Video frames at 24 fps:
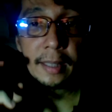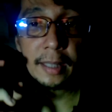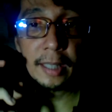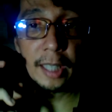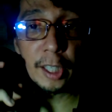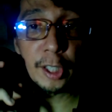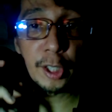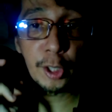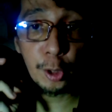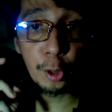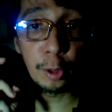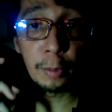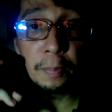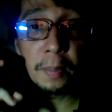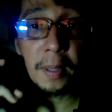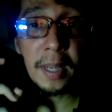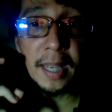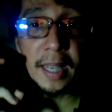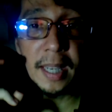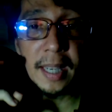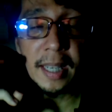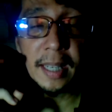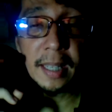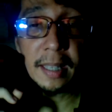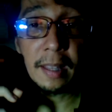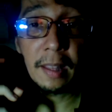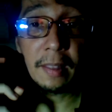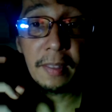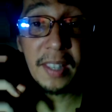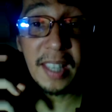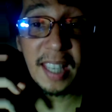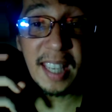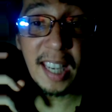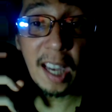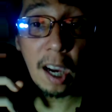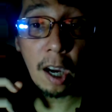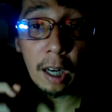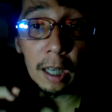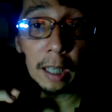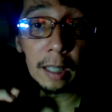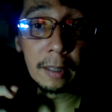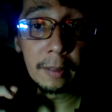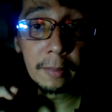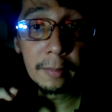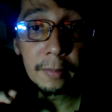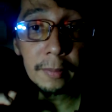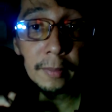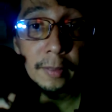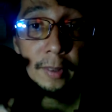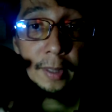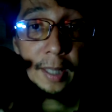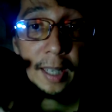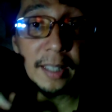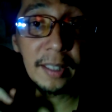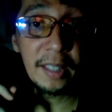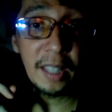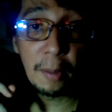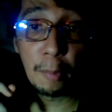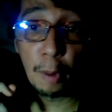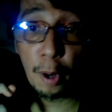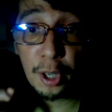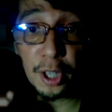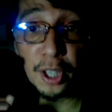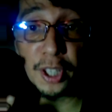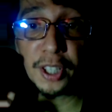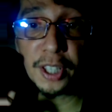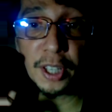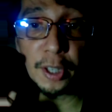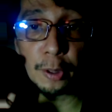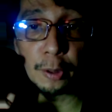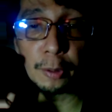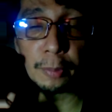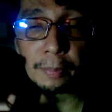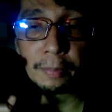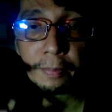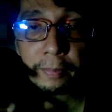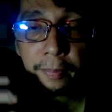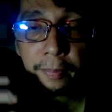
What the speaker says: it should be the ER, okay, the emergency room.